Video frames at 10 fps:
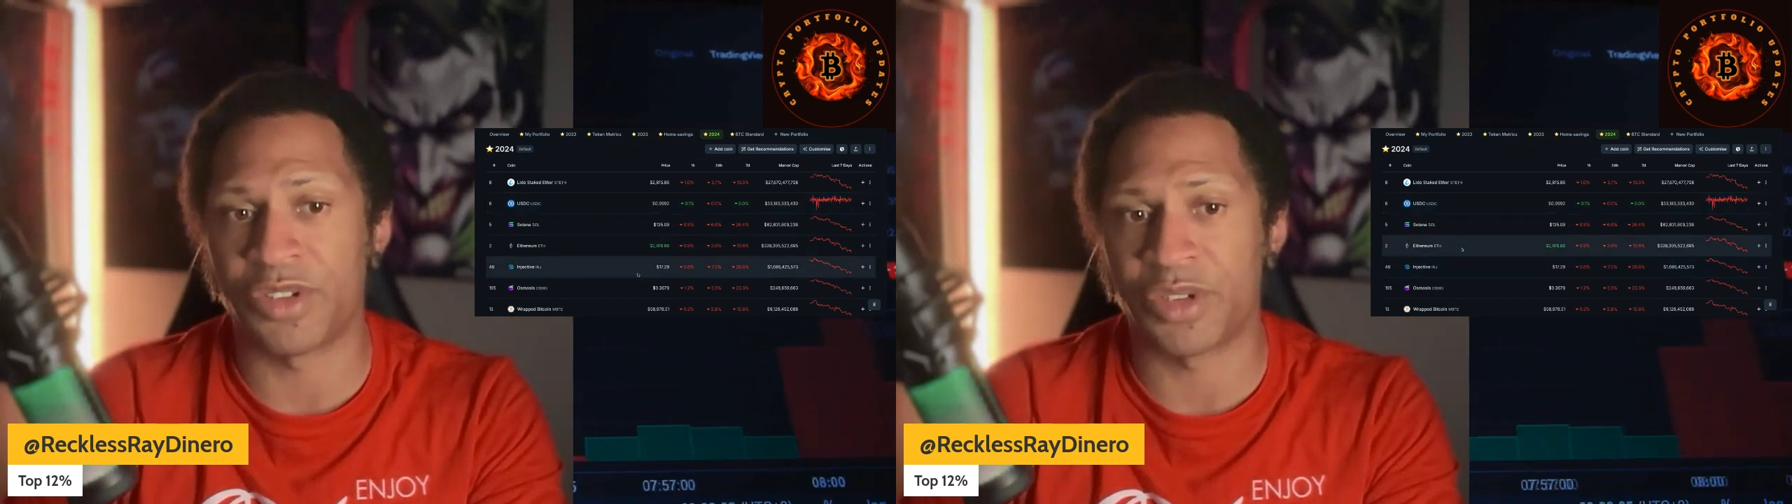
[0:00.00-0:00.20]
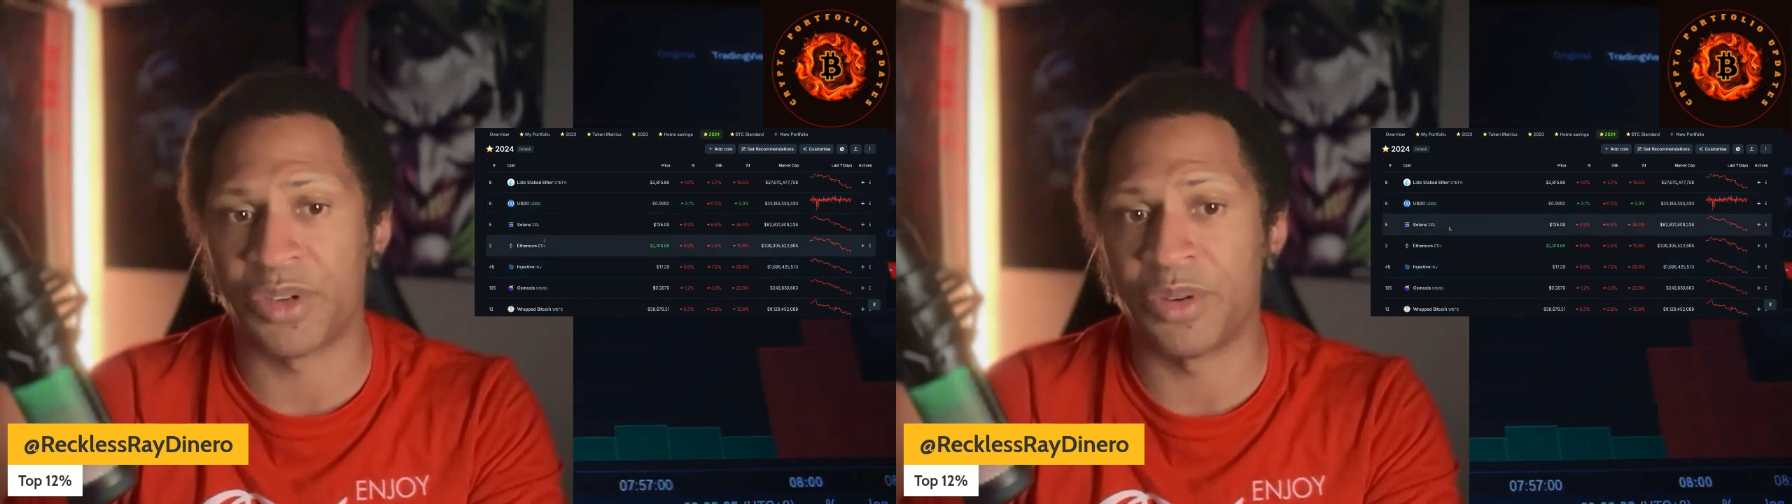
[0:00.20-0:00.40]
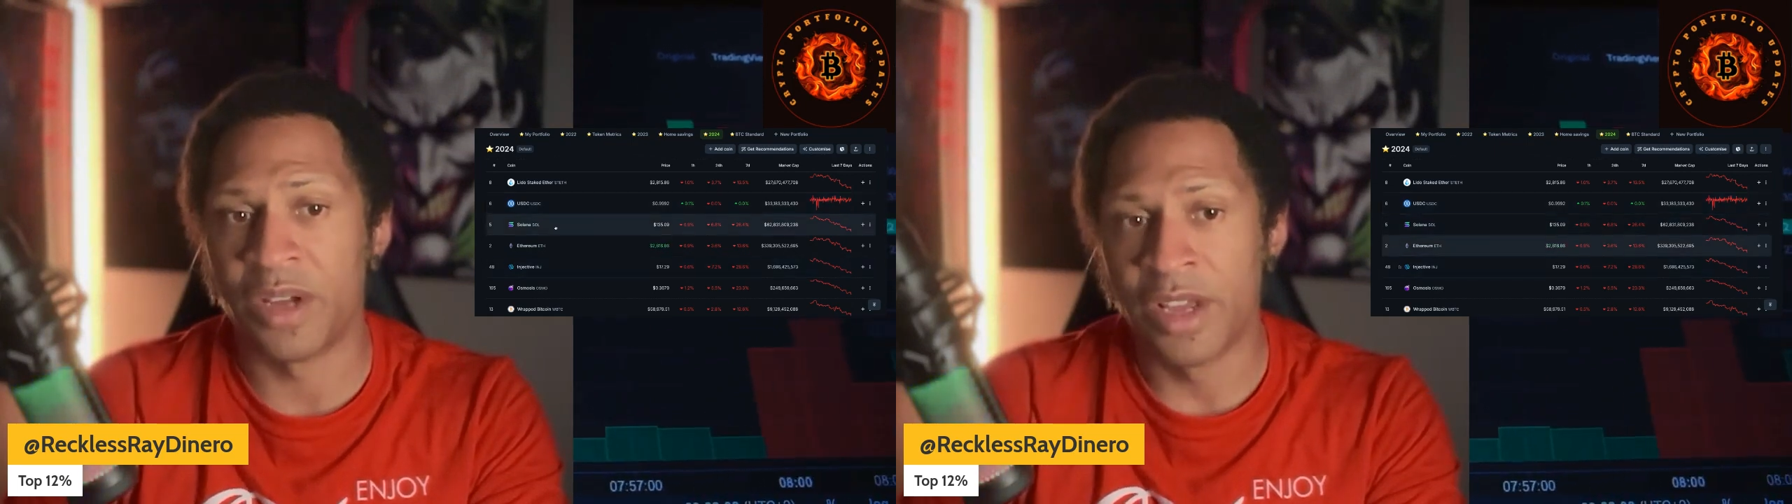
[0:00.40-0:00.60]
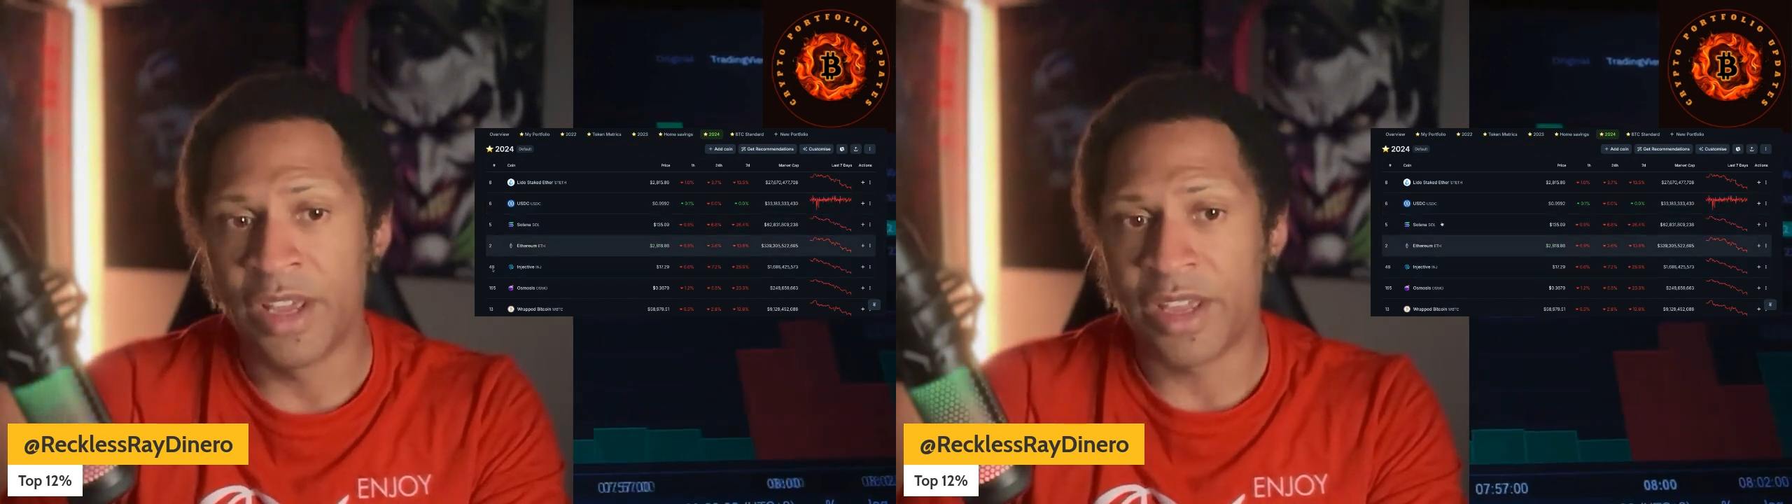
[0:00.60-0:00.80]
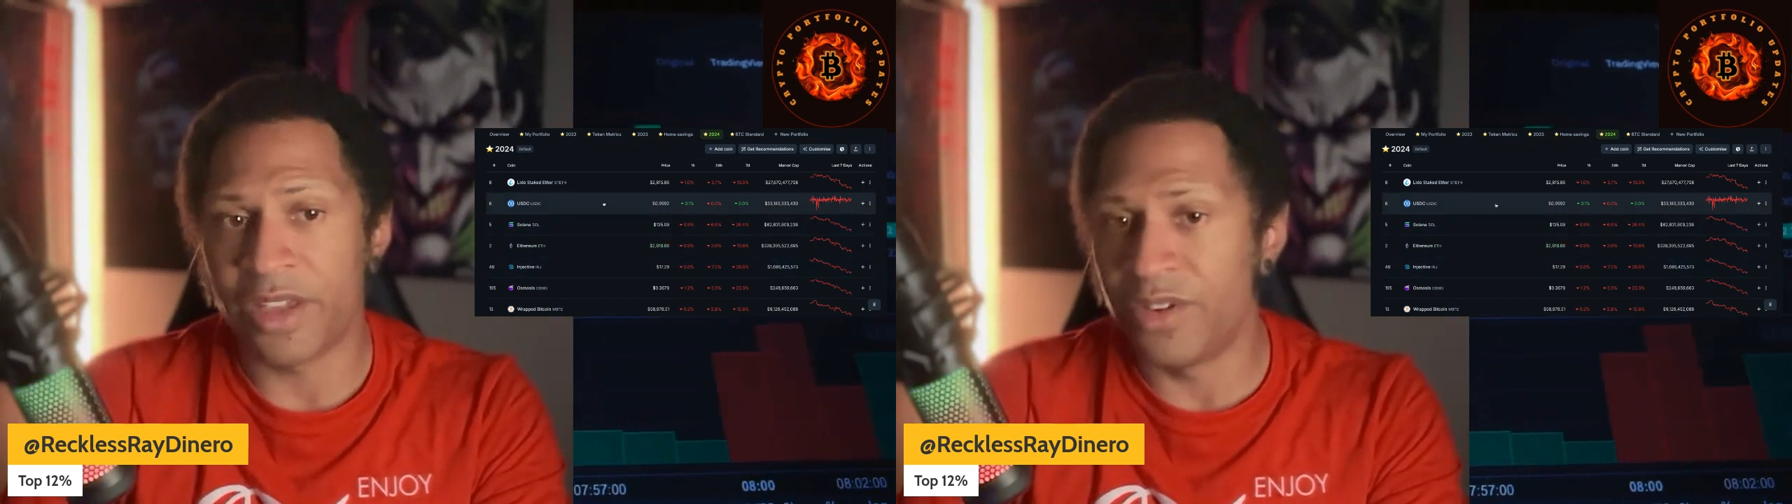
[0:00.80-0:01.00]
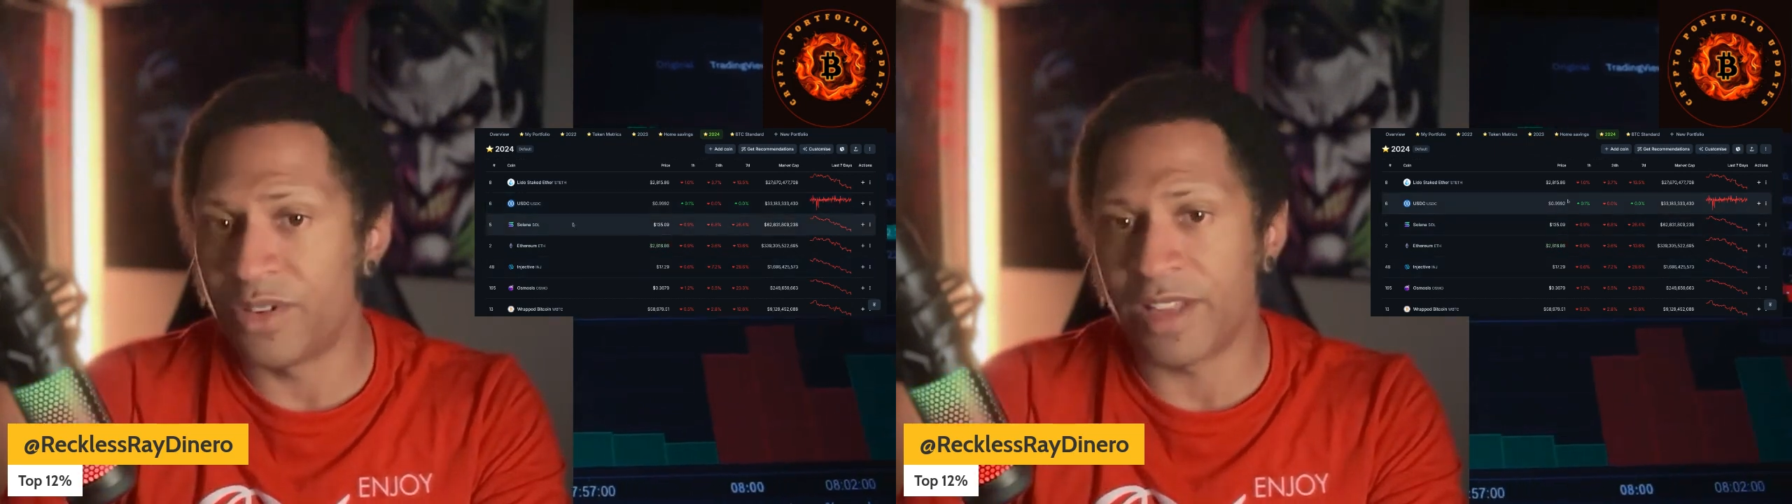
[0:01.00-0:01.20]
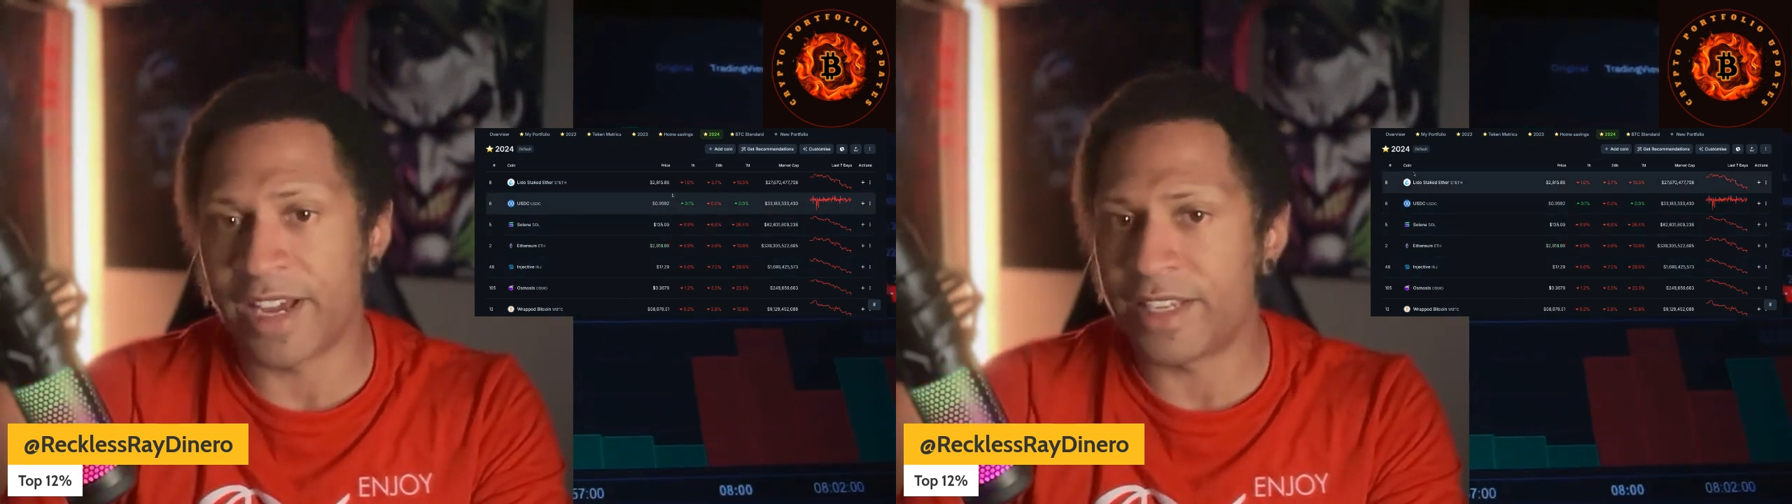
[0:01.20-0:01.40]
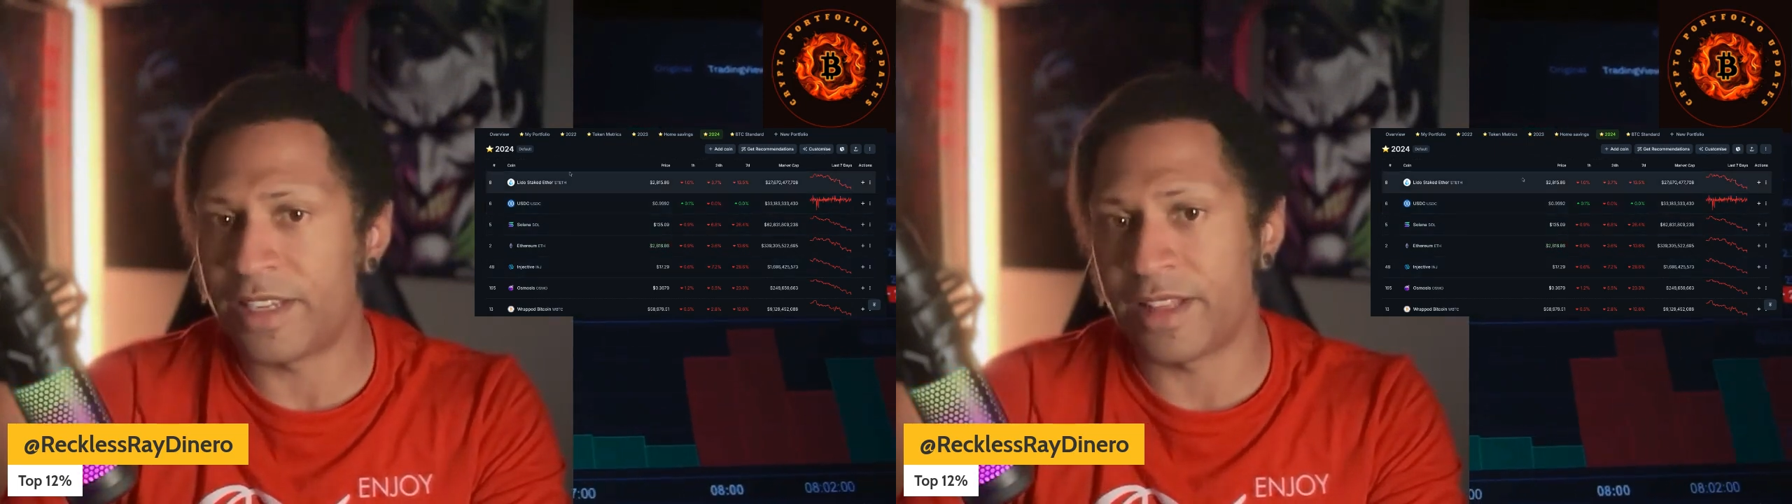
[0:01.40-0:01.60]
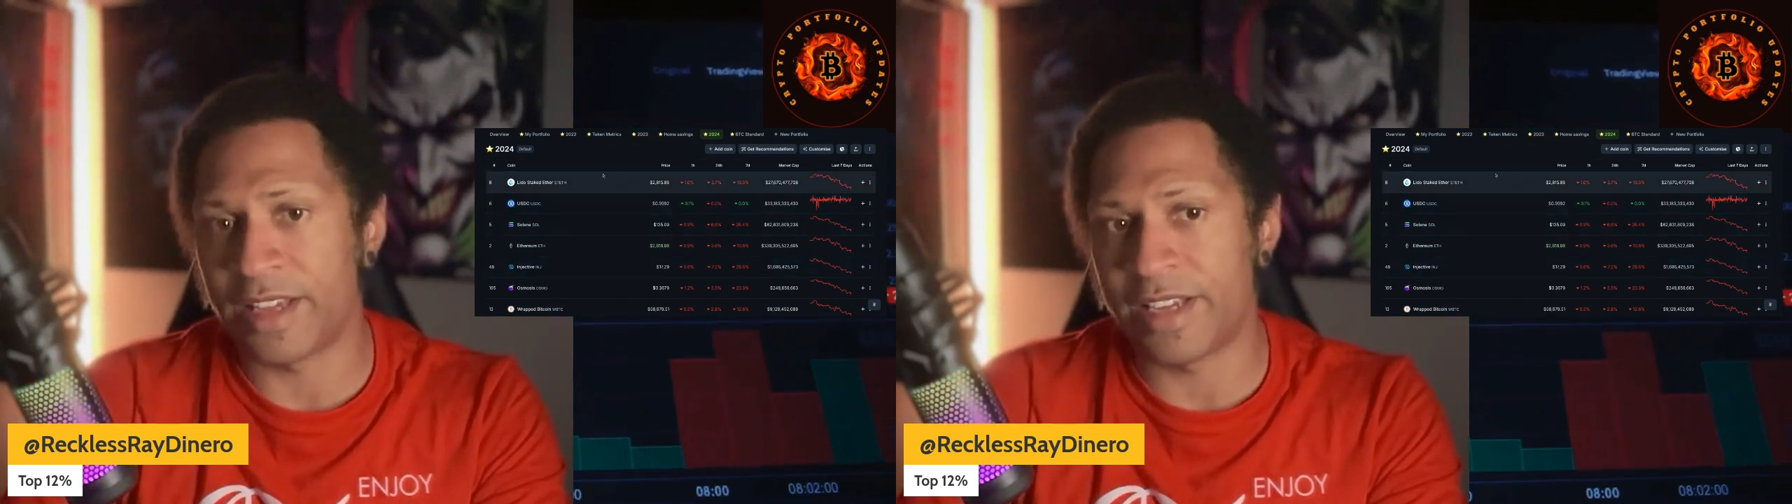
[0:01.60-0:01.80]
So utilizing